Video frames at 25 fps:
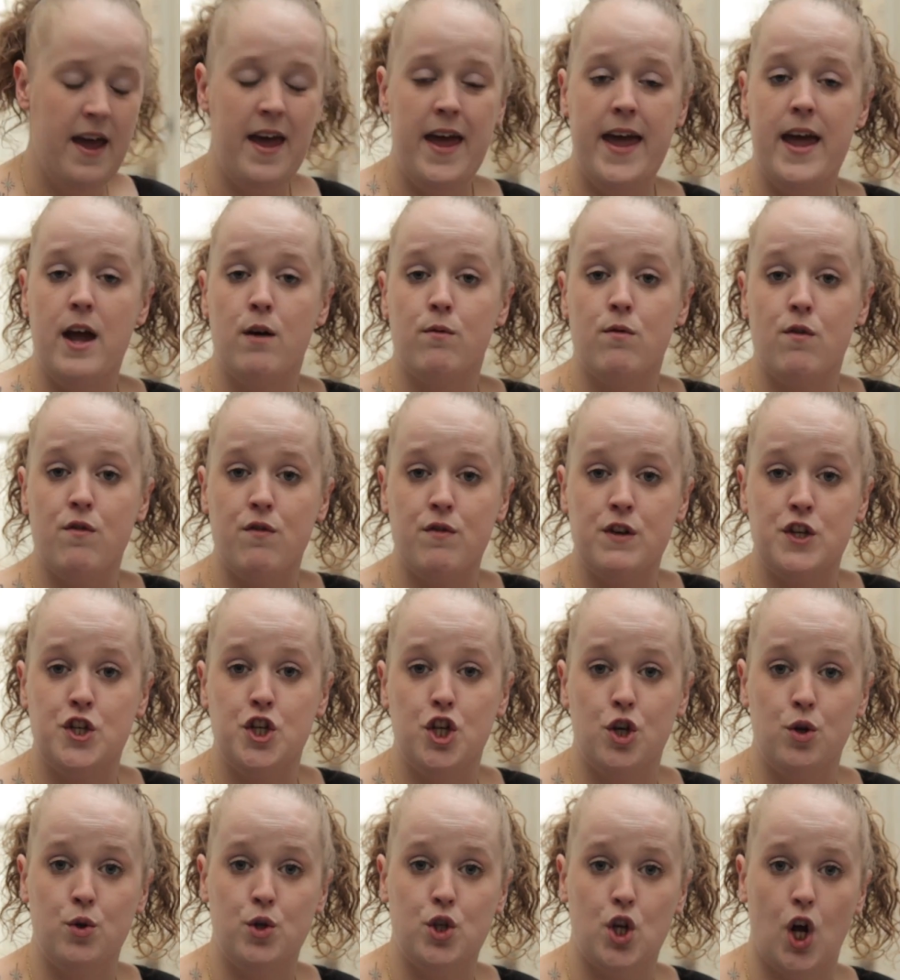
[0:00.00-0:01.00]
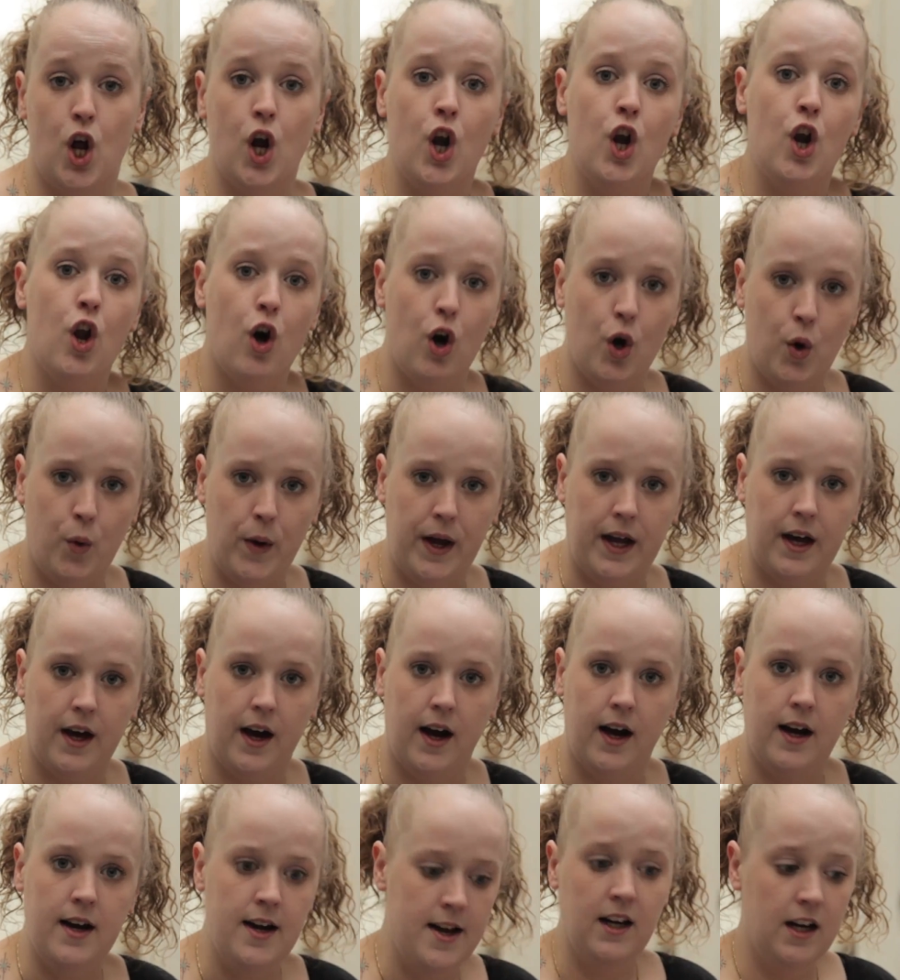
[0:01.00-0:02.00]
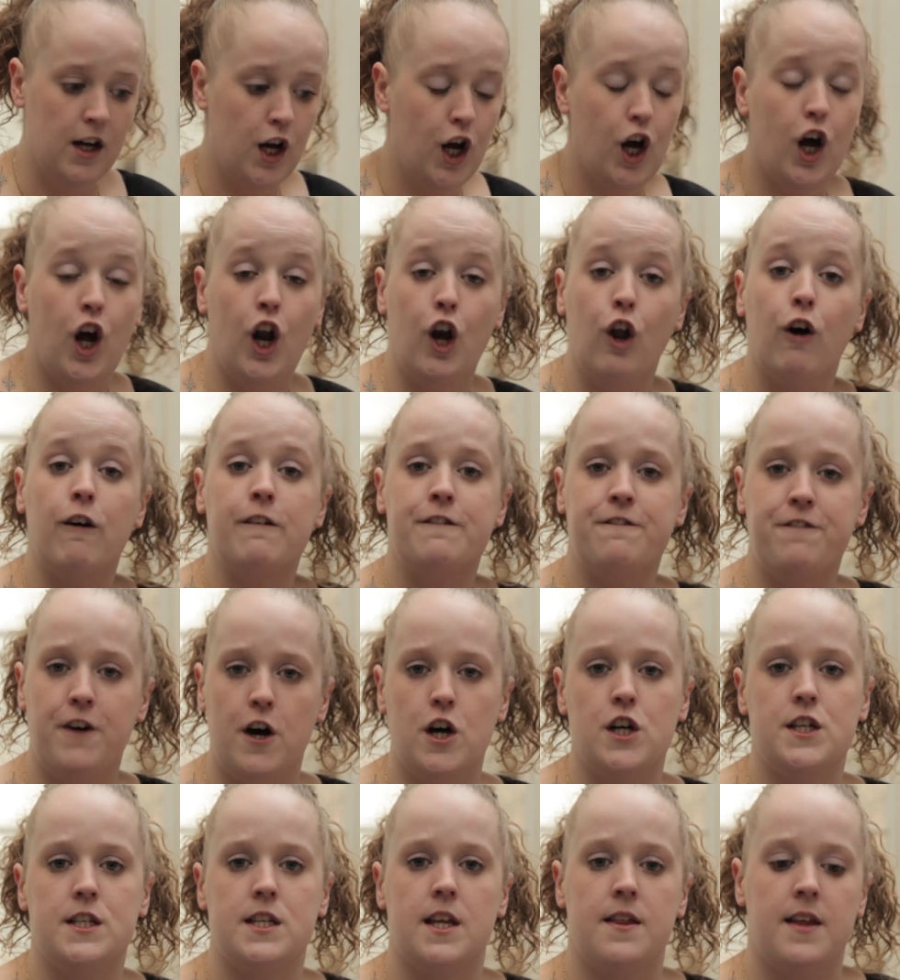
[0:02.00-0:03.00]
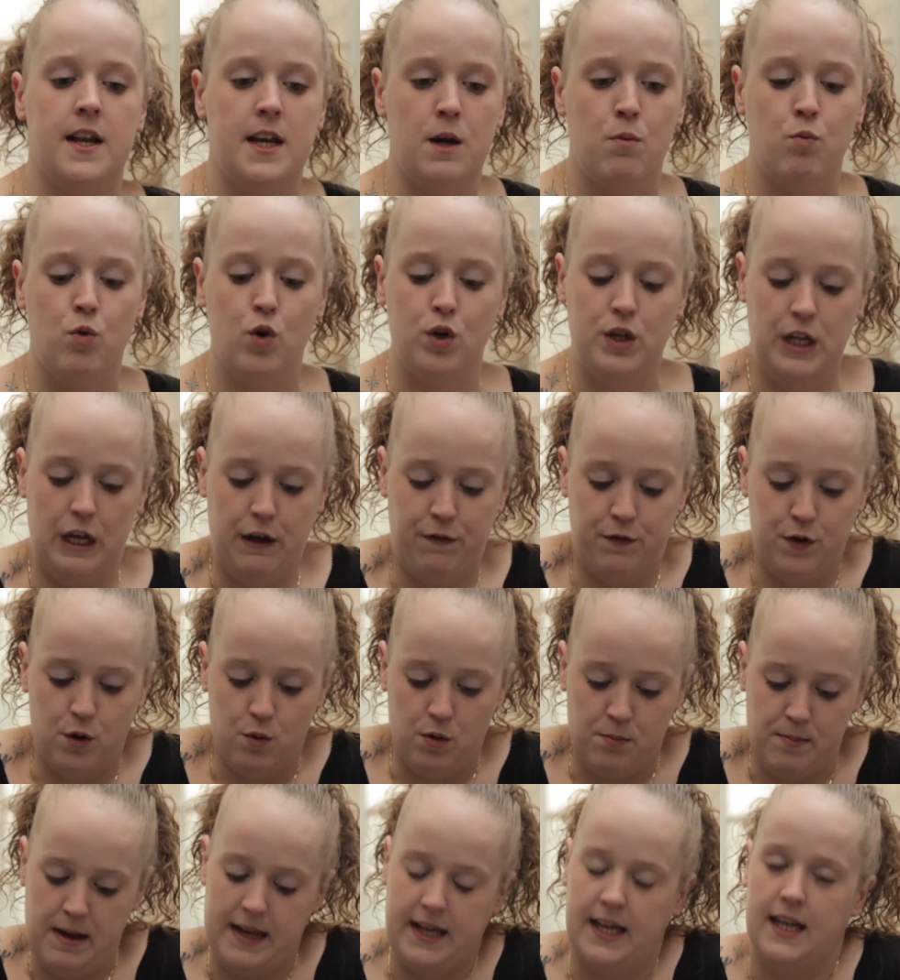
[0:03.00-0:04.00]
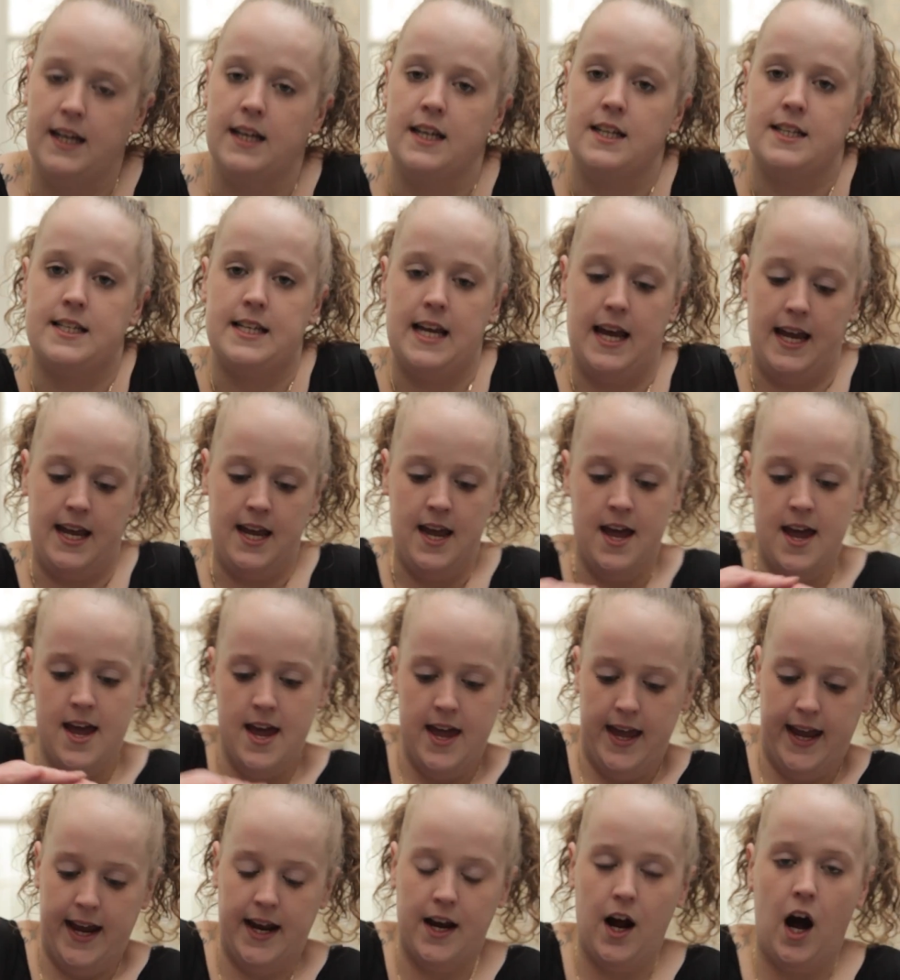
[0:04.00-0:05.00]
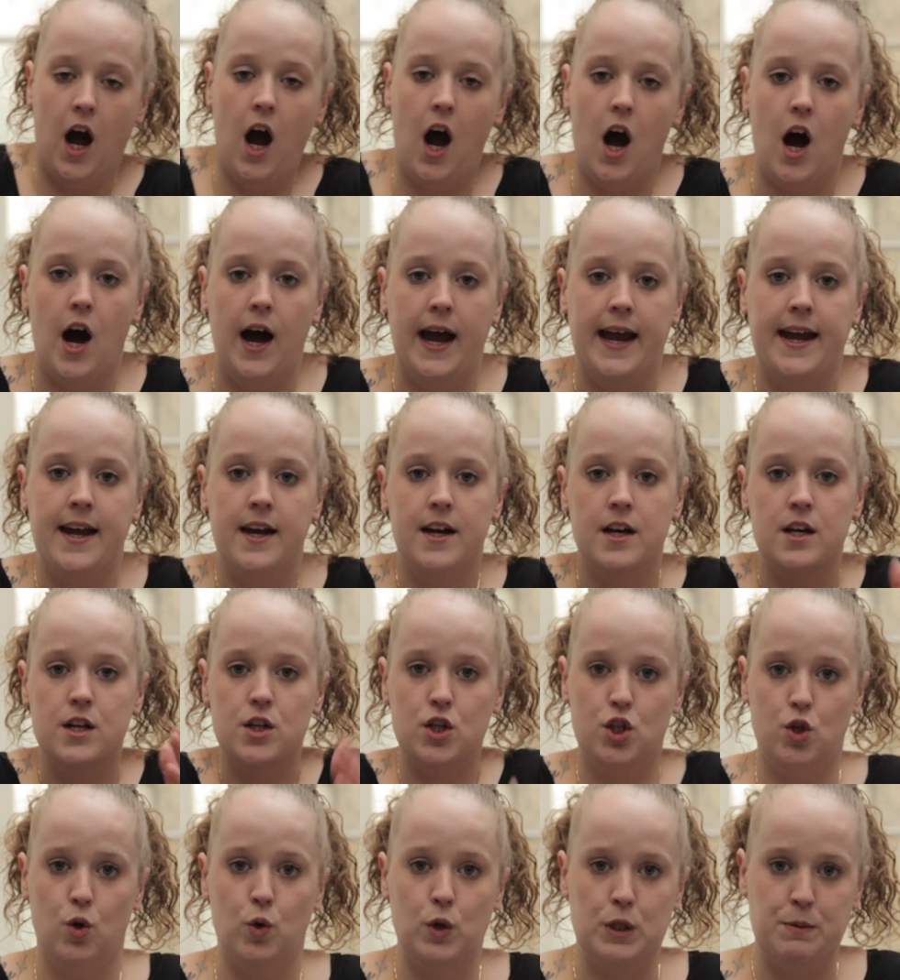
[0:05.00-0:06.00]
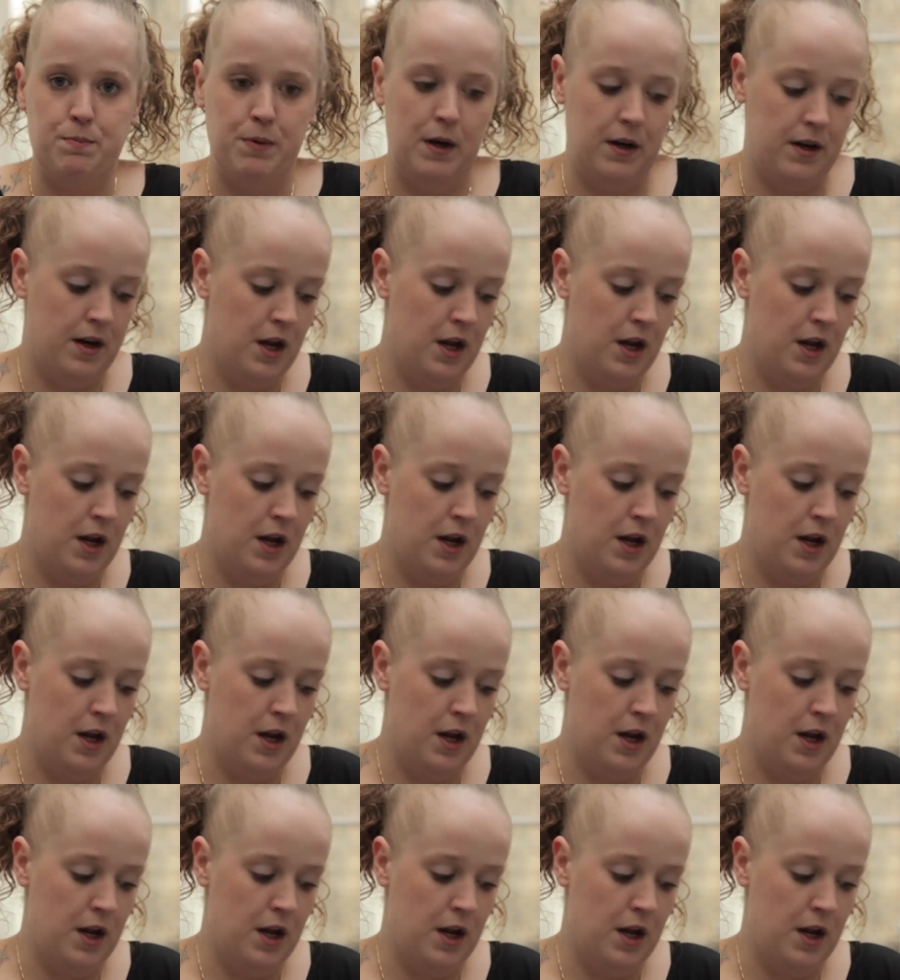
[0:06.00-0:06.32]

It will reduce a lot quicker, a lot faster than it would if you were making it, say, in a high saucepan.